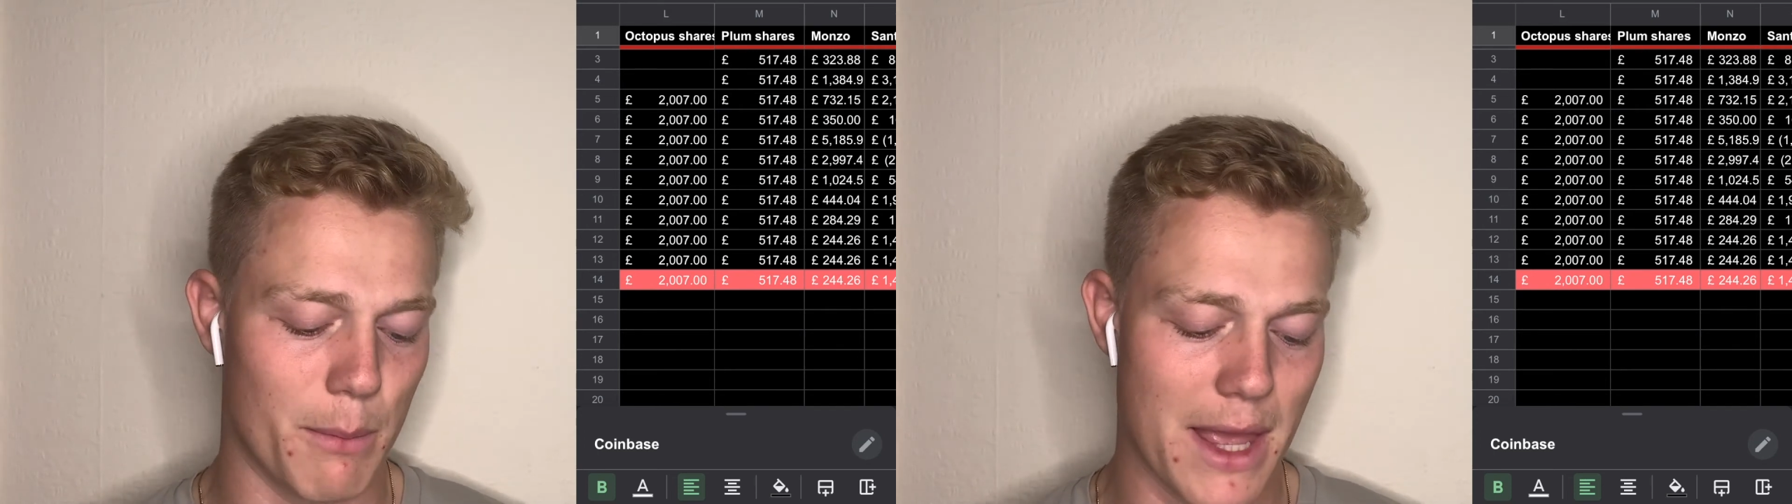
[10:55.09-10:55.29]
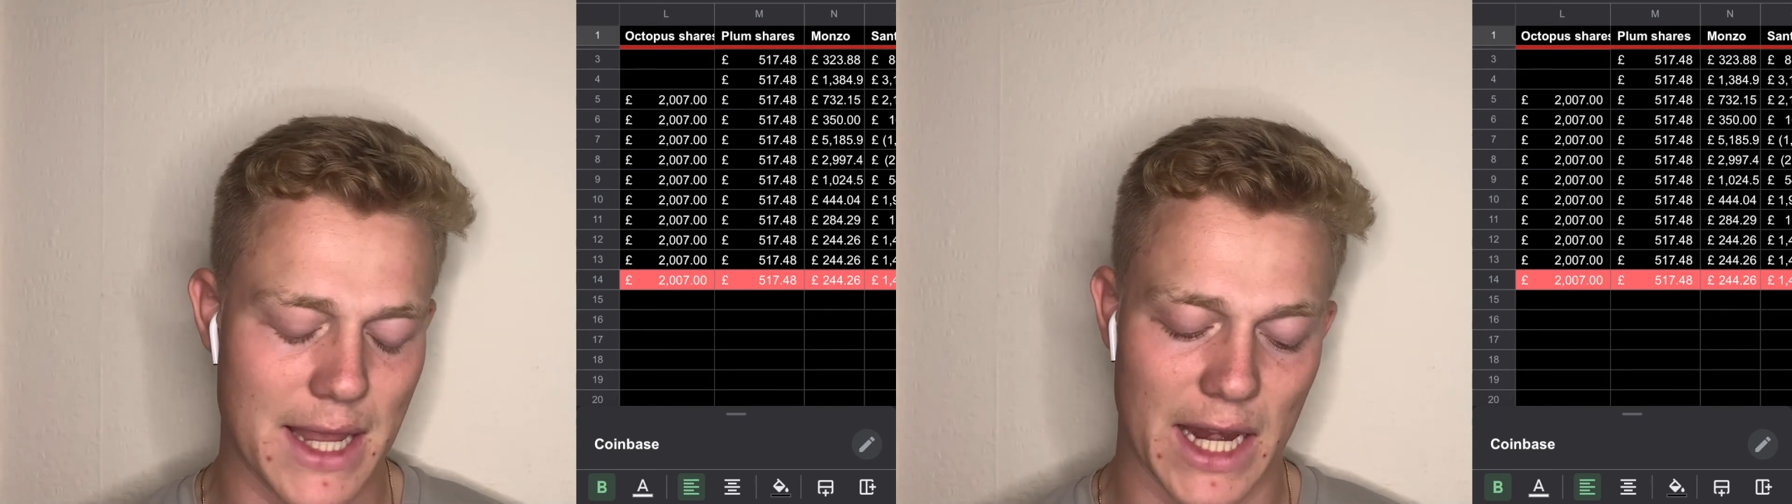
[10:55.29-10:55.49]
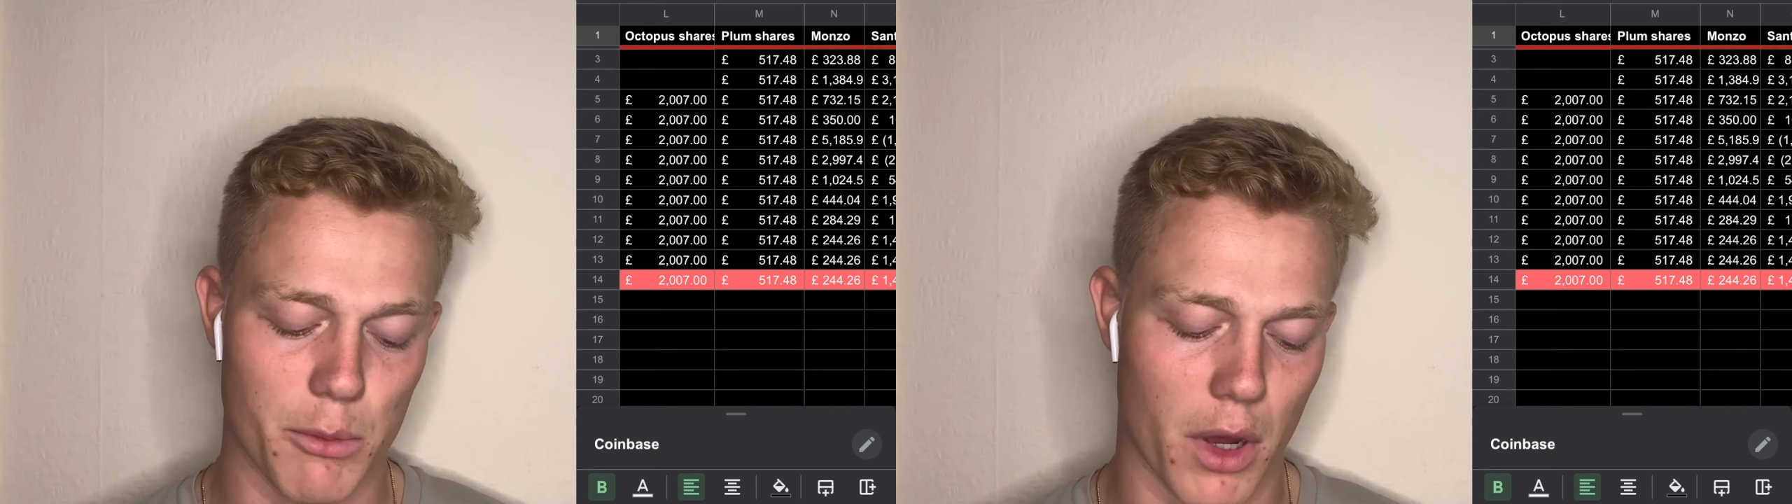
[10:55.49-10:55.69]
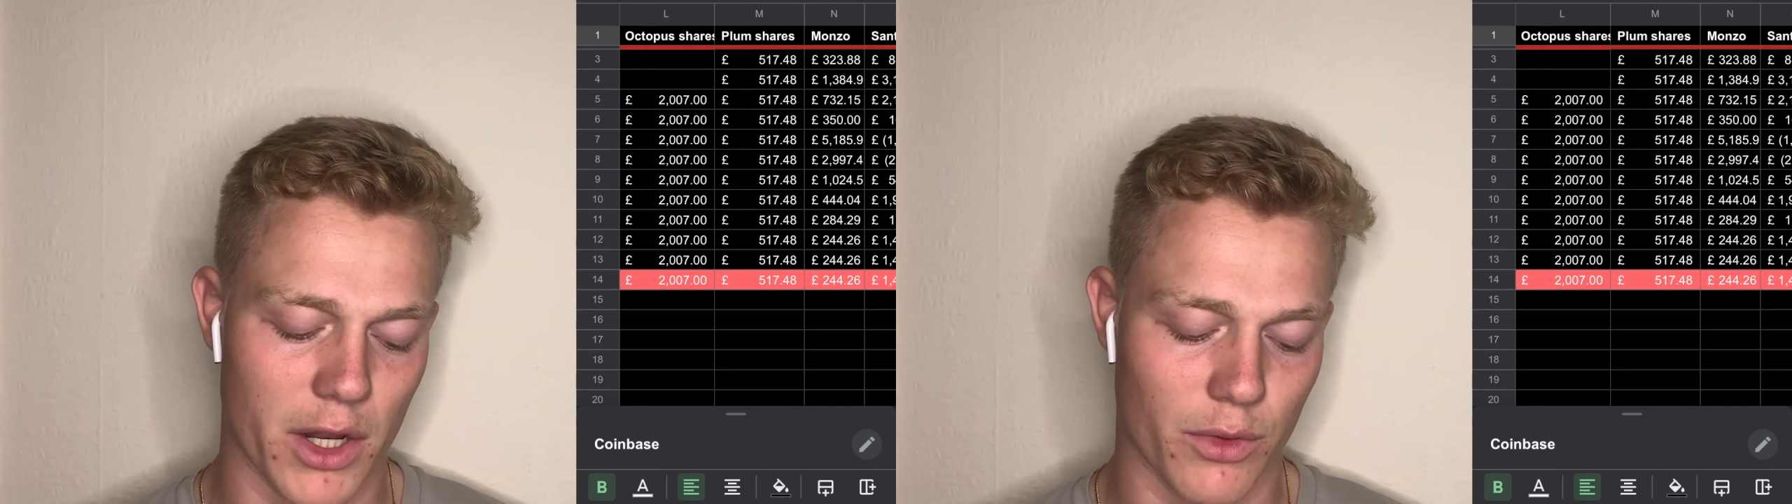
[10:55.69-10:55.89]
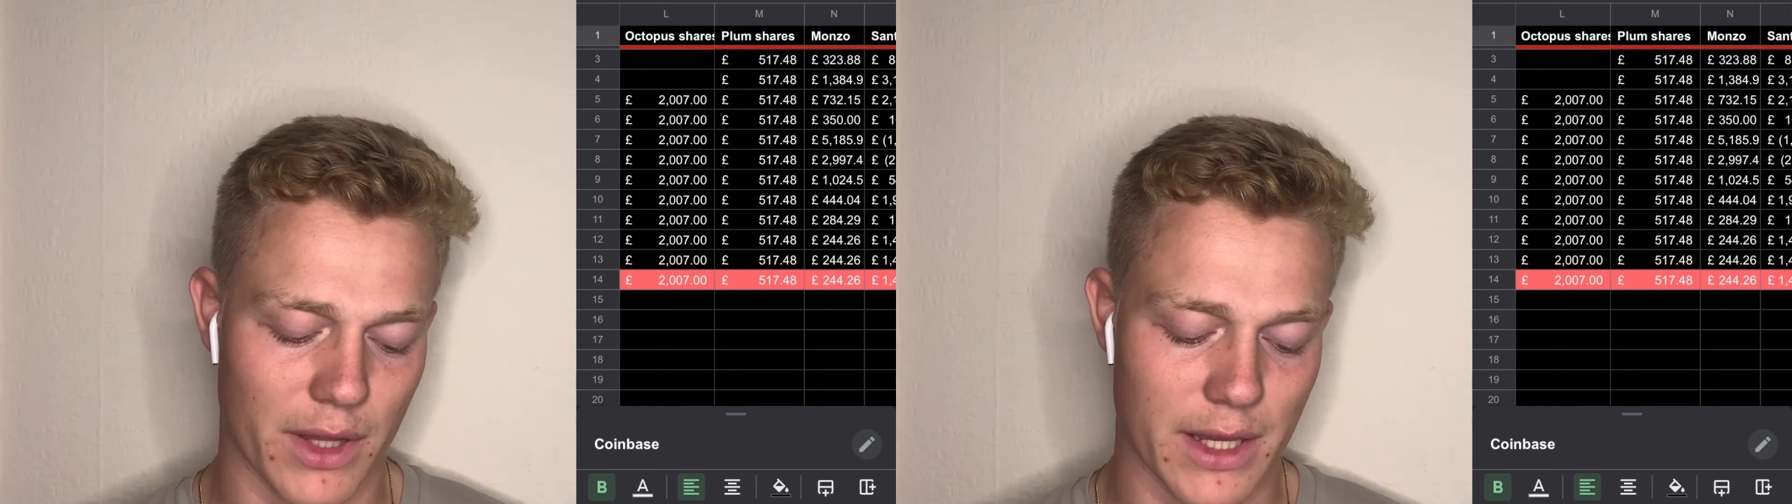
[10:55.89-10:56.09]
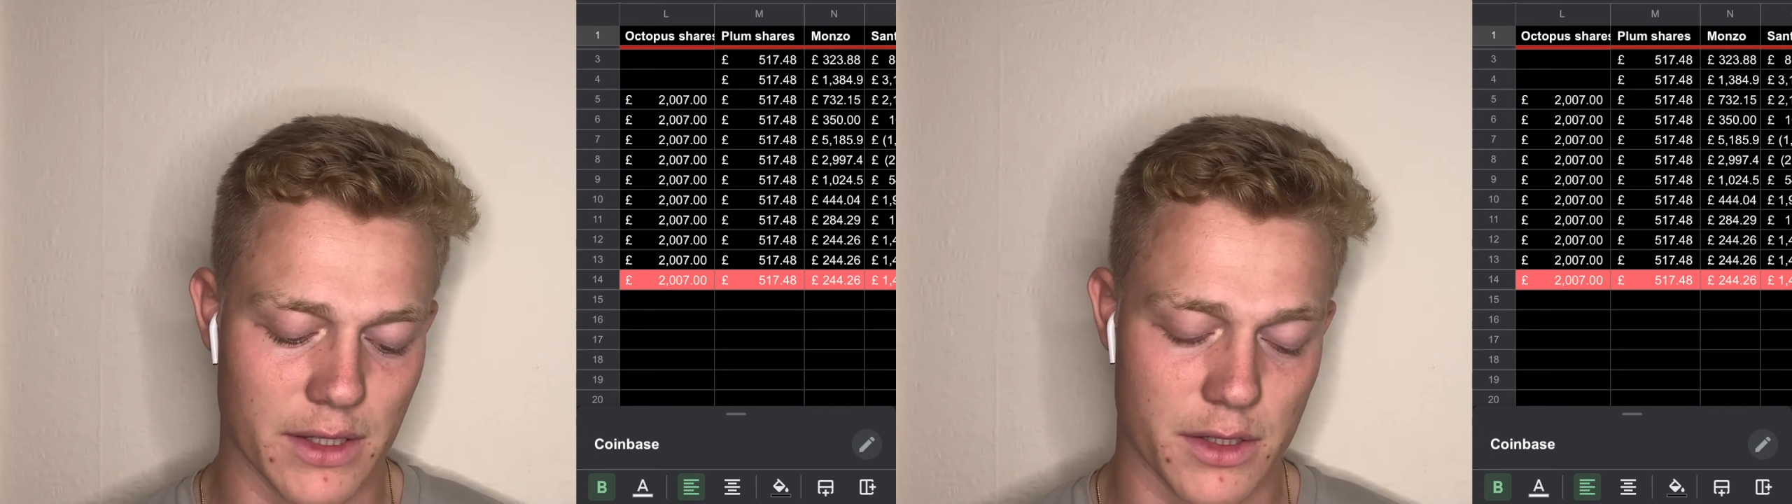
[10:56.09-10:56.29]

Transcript: make any money on these.